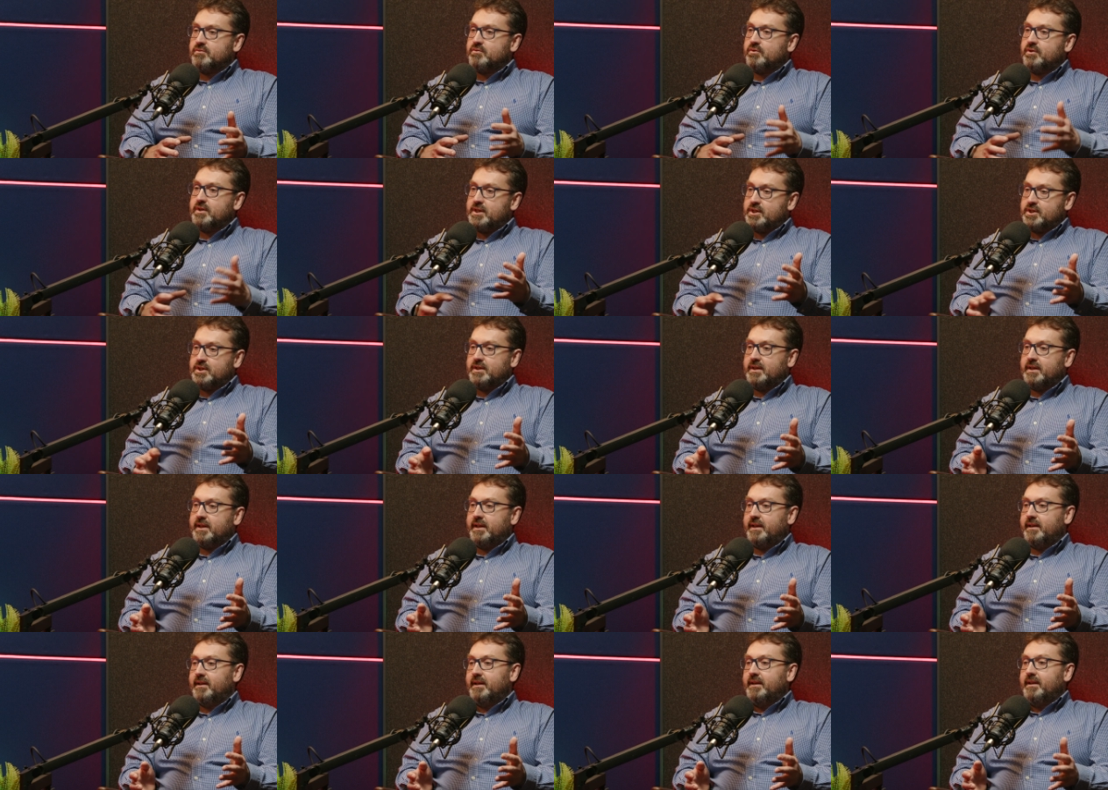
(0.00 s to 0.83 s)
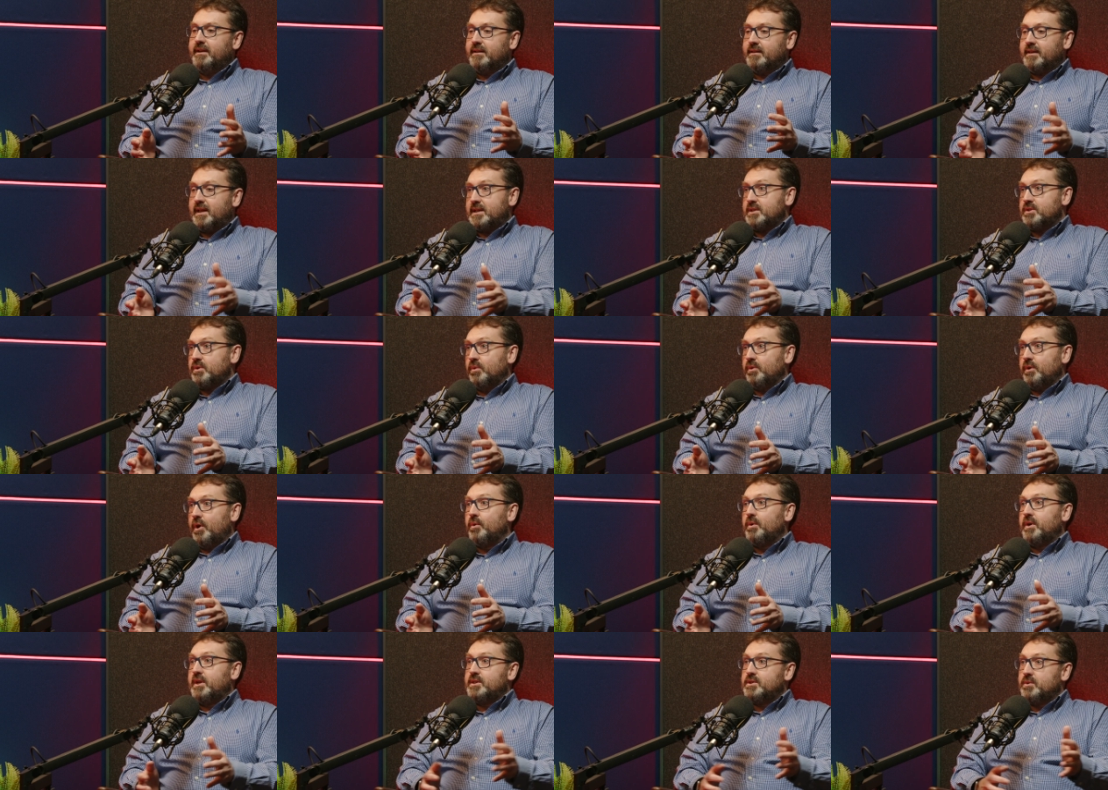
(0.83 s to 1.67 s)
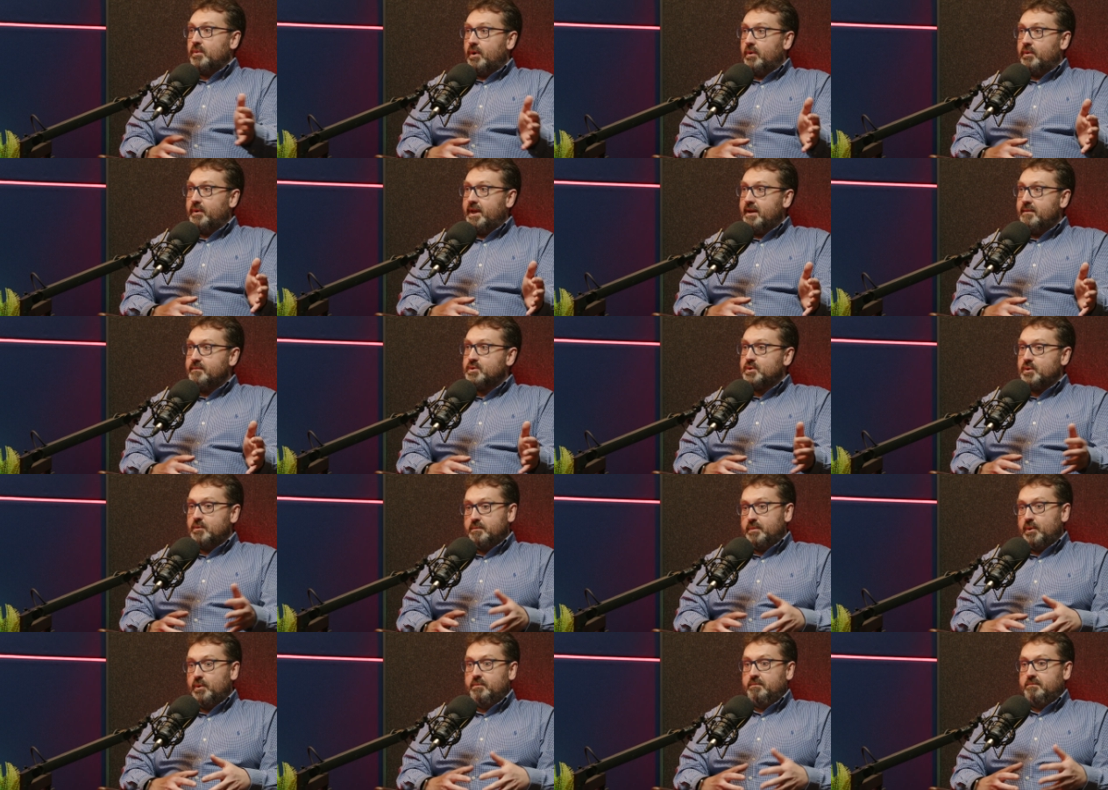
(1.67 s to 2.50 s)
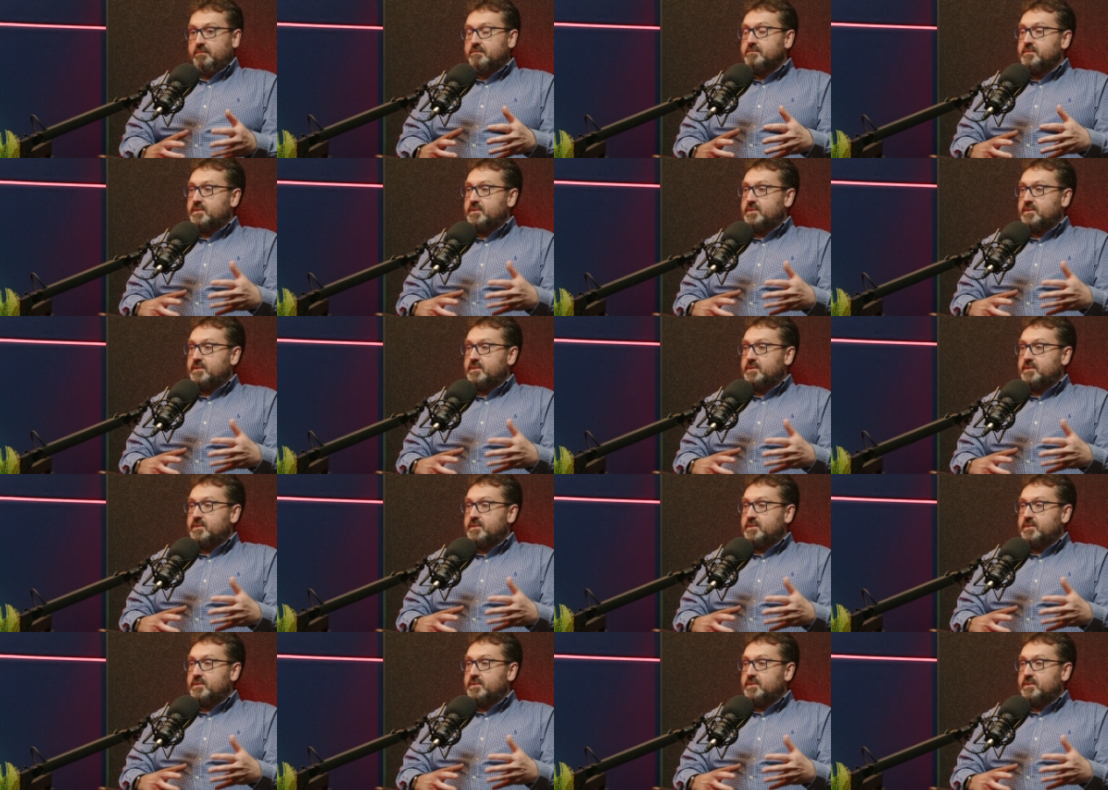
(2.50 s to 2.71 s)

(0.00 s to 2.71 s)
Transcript: Traditionally, they sold only to OEMs who built